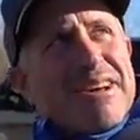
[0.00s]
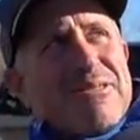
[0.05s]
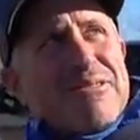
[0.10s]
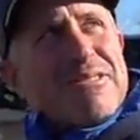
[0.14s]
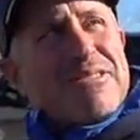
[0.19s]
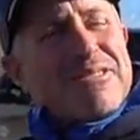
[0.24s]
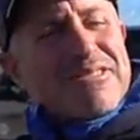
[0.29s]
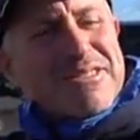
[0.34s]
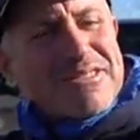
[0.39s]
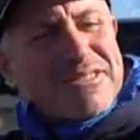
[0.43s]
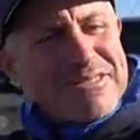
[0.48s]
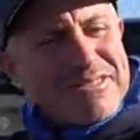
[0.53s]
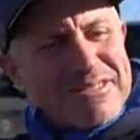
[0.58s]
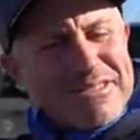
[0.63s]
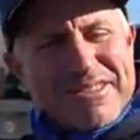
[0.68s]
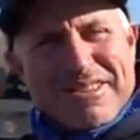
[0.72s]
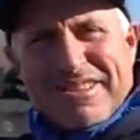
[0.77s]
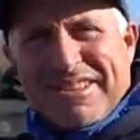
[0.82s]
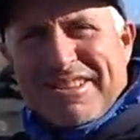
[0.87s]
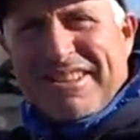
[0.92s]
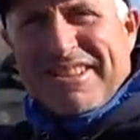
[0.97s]
that one, too.
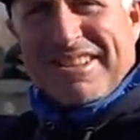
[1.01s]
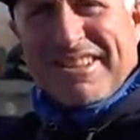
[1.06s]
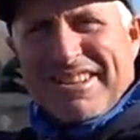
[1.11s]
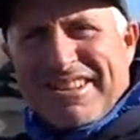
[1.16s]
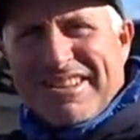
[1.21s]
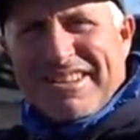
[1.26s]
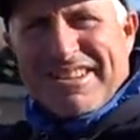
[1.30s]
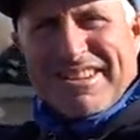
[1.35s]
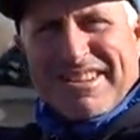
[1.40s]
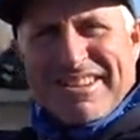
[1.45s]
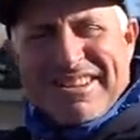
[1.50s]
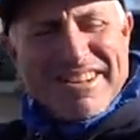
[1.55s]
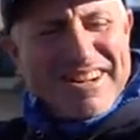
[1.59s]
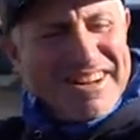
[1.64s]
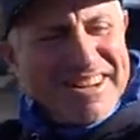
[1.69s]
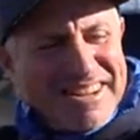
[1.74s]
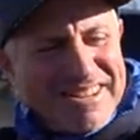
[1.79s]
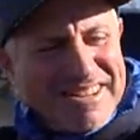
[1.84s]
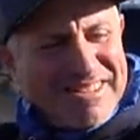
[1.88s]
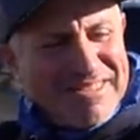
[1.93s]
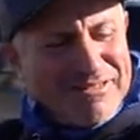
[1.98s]
Nice, that's a good-looking nice,
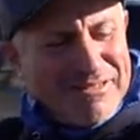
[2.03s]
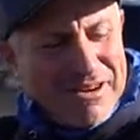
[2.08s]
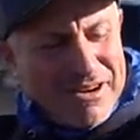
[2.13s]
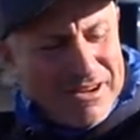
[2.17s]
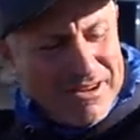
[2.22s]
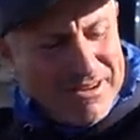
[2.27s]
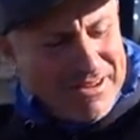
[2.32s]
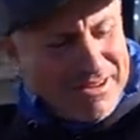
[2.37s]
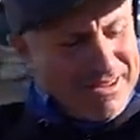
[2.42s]
bird. Right?